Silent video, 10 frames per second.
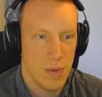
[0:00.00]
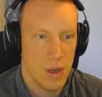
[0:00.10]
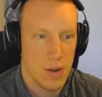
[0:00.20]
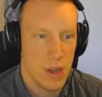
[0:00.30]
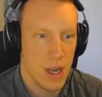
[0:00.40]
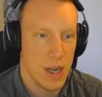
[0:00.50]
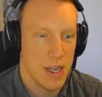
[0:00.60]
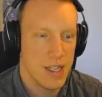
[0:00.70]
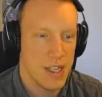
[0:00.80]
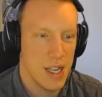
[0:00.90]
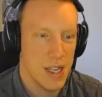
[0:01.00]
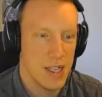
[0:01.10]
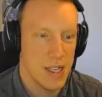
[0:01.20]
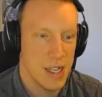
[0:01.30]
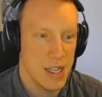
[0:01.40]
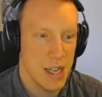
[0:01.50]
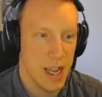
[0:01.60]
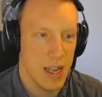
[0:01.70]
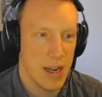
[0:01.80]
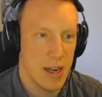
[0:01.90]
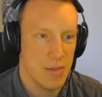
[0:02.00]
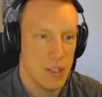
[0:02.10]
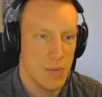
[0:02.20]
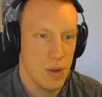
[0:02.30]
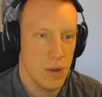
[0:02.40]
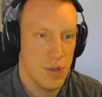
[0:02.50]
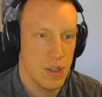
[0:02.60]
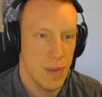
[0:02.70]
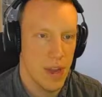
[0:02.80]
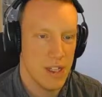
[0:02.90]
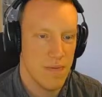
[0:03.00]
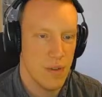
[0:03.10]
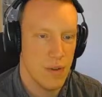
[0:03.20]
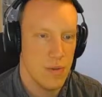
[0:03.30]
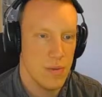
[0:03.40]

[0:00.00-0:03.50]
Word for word: Okay, let's see, is this the gate I'm supposed to pass through?